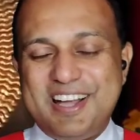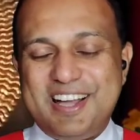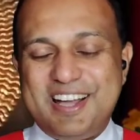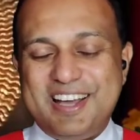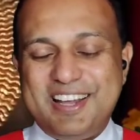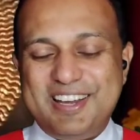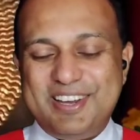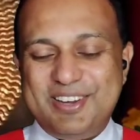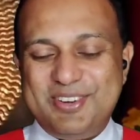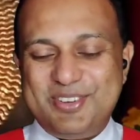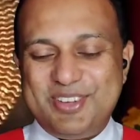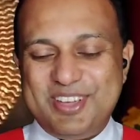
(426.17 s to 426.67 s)

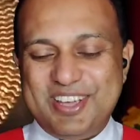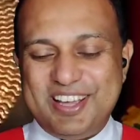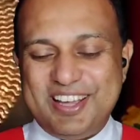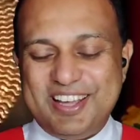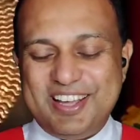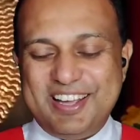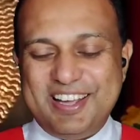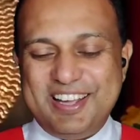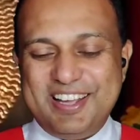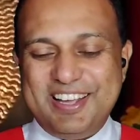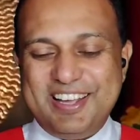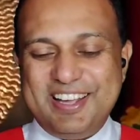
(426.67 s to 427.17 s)
Hallelujah.
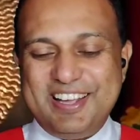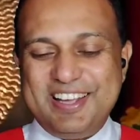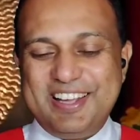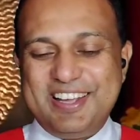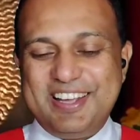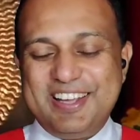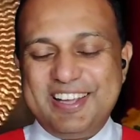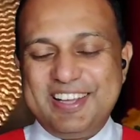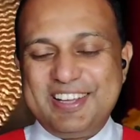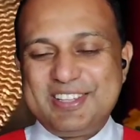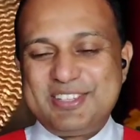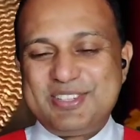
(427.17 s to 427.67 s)

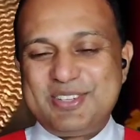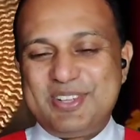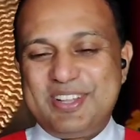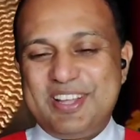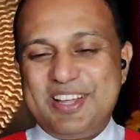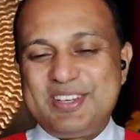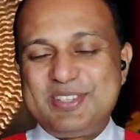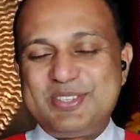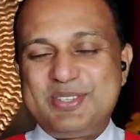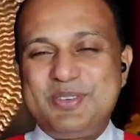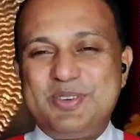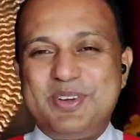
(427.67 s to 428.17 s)
So
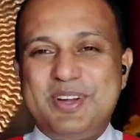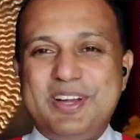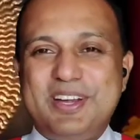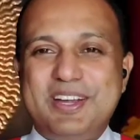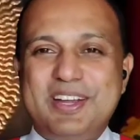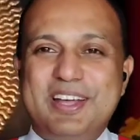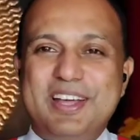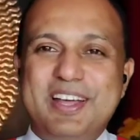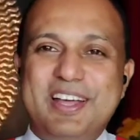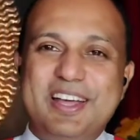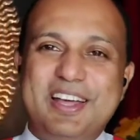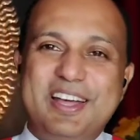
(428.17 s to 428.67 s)
that's
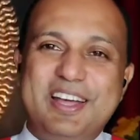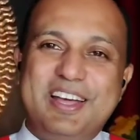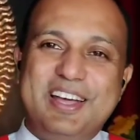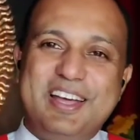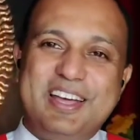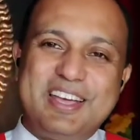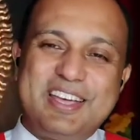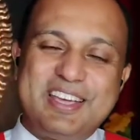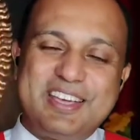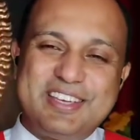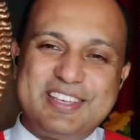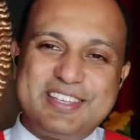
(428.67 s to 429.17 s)
what
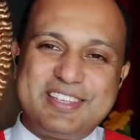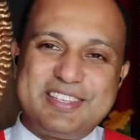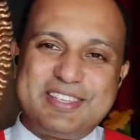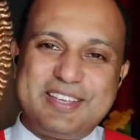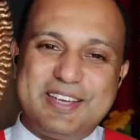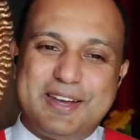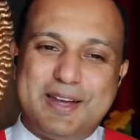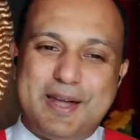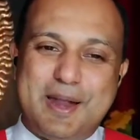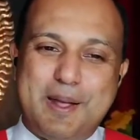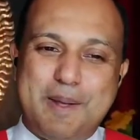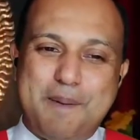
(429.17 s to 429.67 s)
he
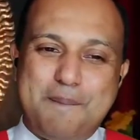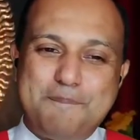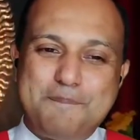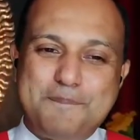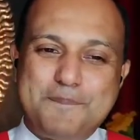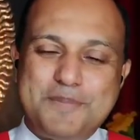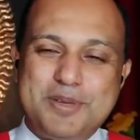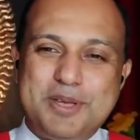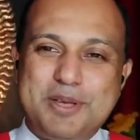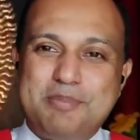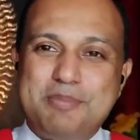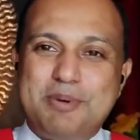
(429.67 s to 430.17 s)
said
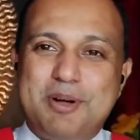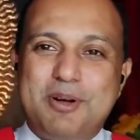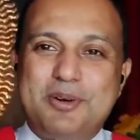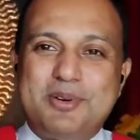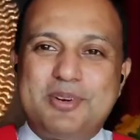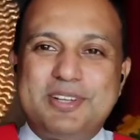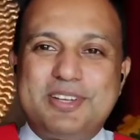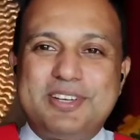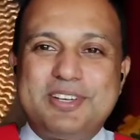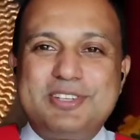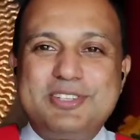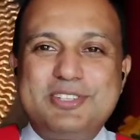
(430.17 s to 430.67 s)

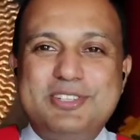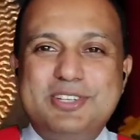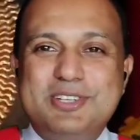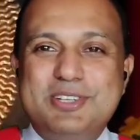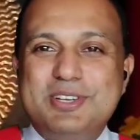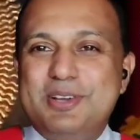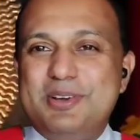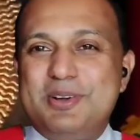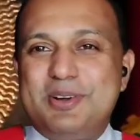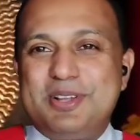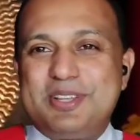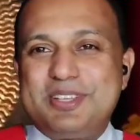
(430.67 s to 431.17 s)
about uh,
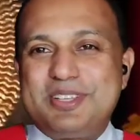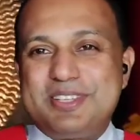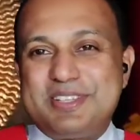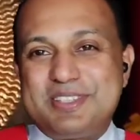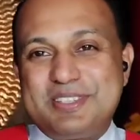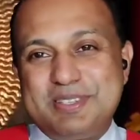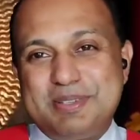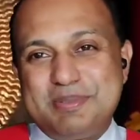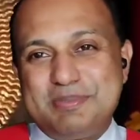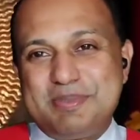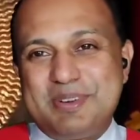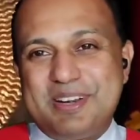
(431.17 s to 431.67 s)

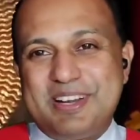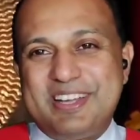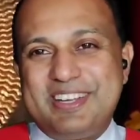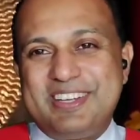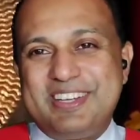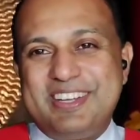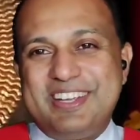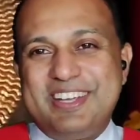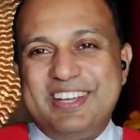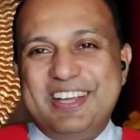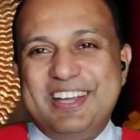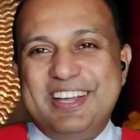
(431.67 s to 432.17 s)
genealogies,
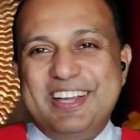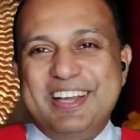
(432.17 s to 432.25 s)
right?